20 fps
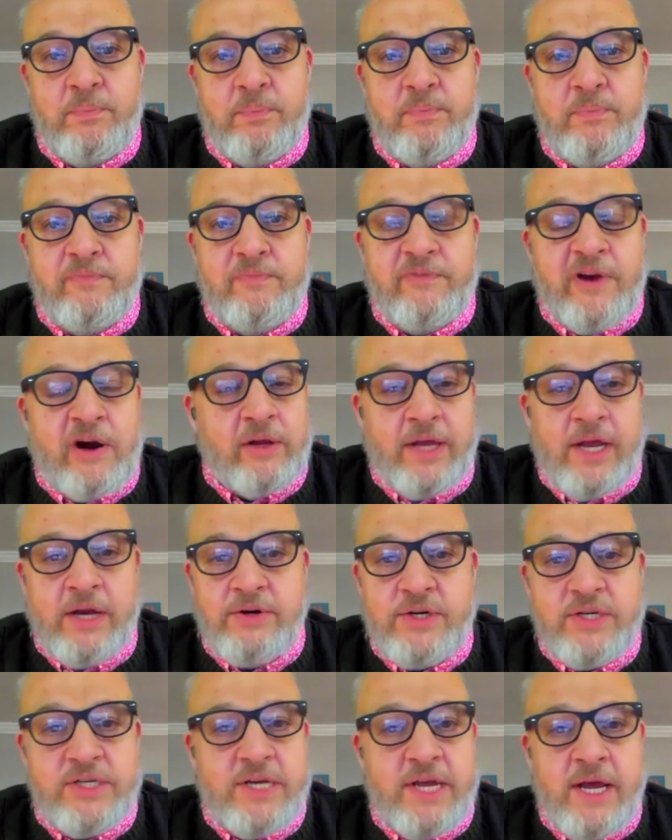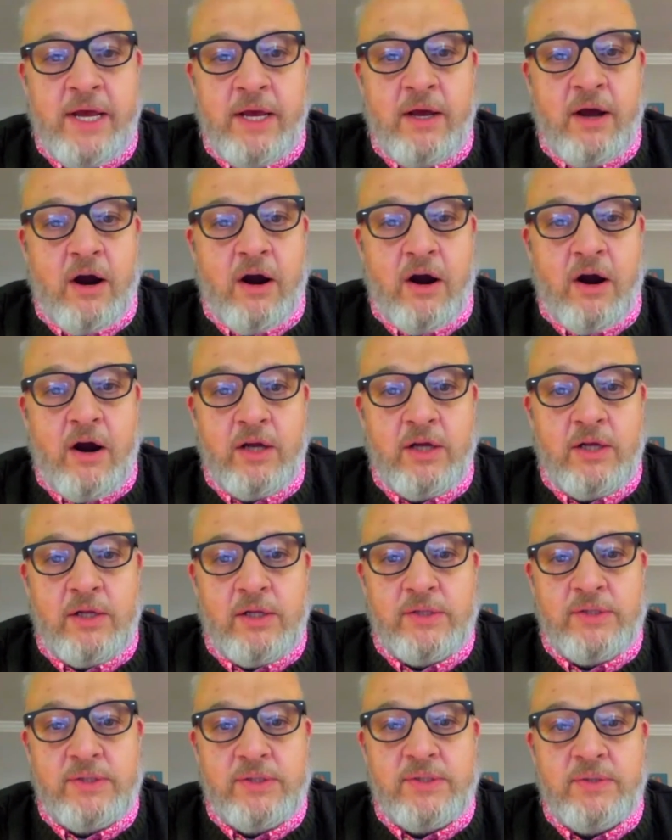fairly interesting
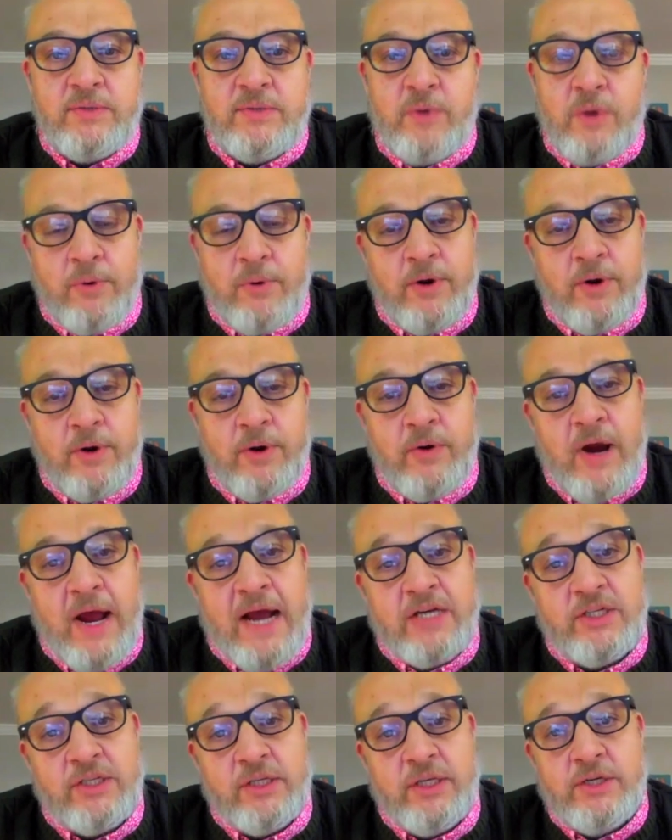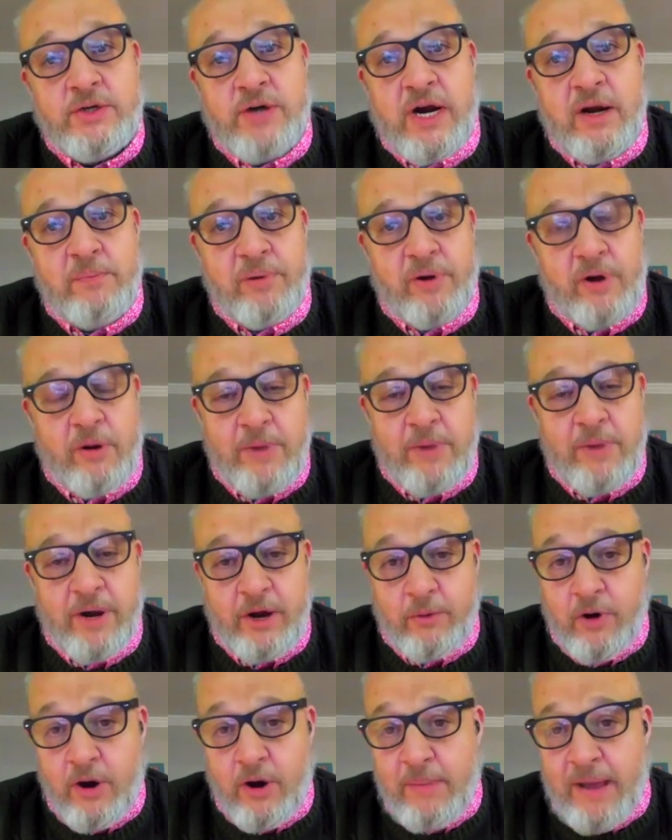articles where we're actually trying to put our money
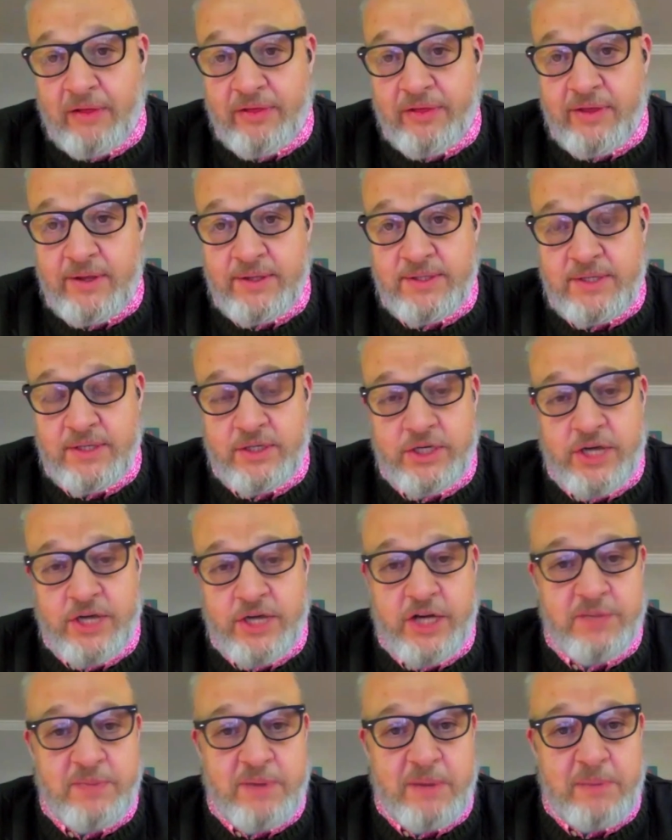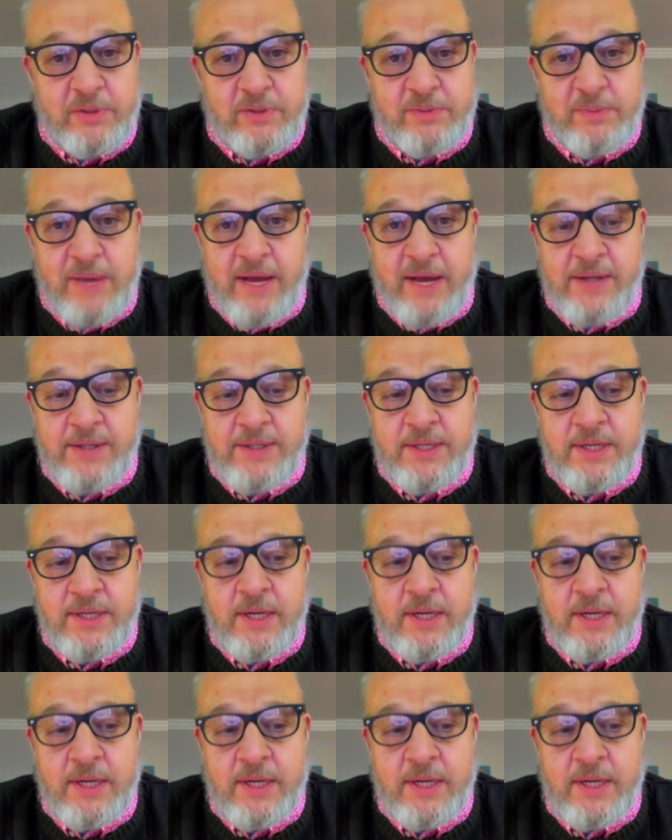where our mouth is and change people's minds.